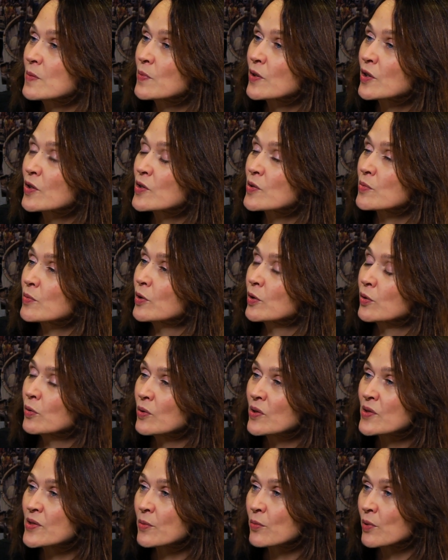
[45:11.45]
because we're
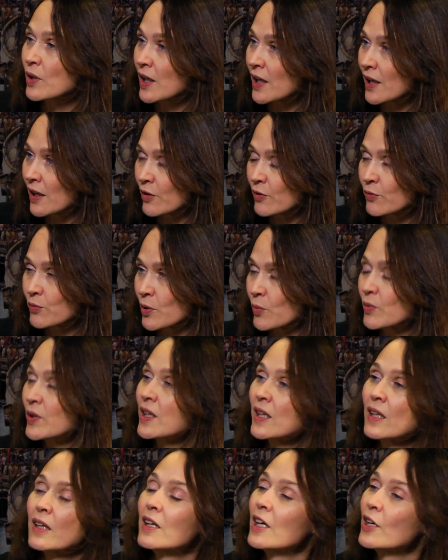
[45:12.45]
always aware of what we
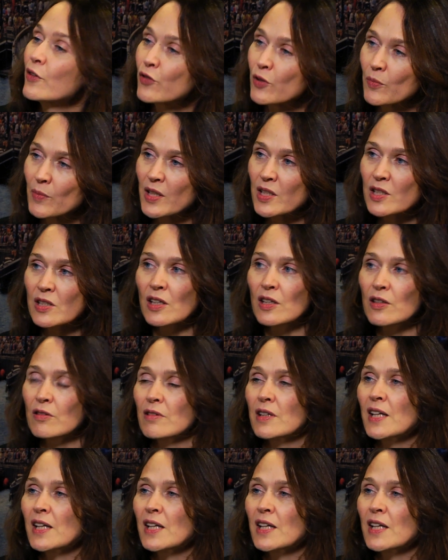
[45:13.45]
can learn from each other